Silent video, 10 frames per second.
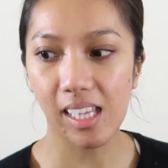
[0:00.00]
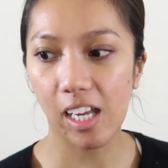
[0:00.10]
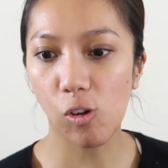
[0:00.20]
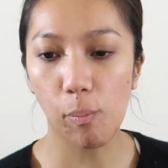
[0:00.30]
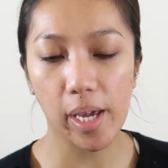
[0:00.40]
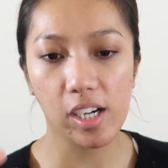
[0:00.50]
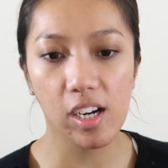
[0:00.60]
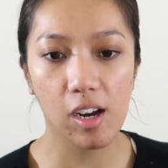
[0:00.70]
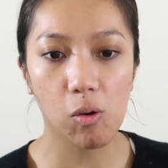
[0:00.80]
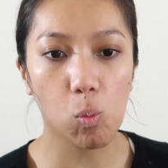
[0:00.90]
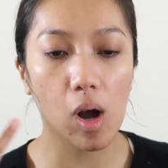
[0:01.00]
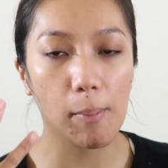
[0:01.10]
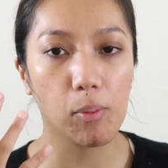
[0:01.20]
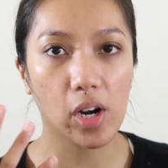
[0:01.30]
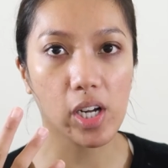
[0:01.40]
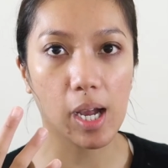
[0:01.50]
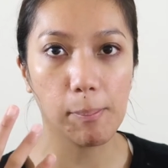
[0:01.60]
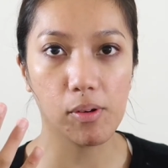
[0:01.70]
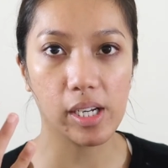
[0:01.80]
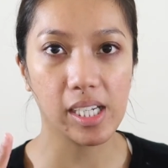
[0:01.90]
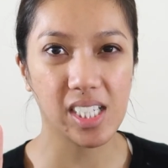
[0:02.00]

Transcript: that no matter what product I put in,